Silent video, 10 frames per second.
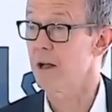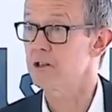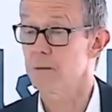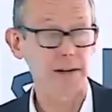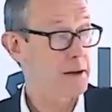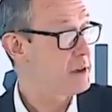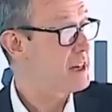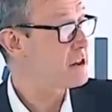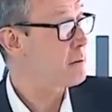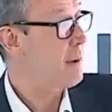ultimately will
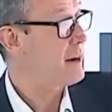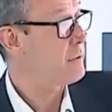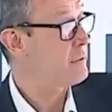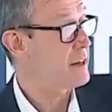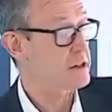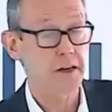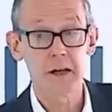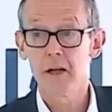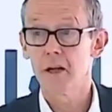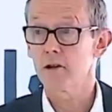need to benefit,
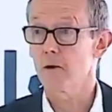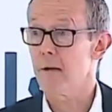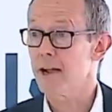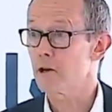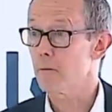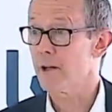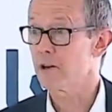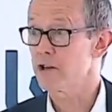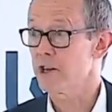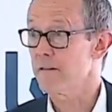your
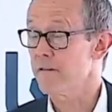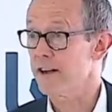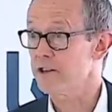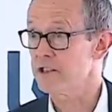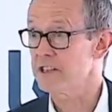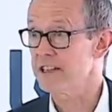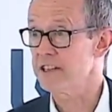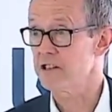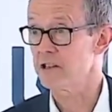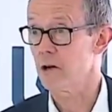microbiology and infectious
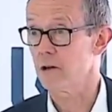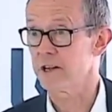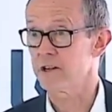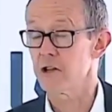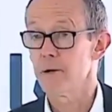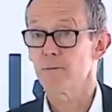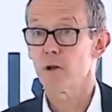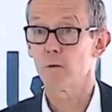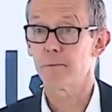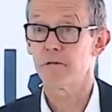diseases colleagues
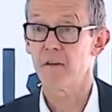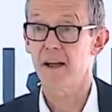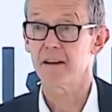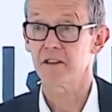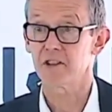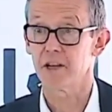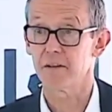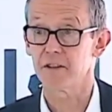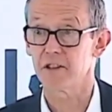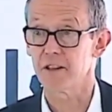who will provide the
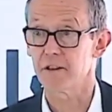service and the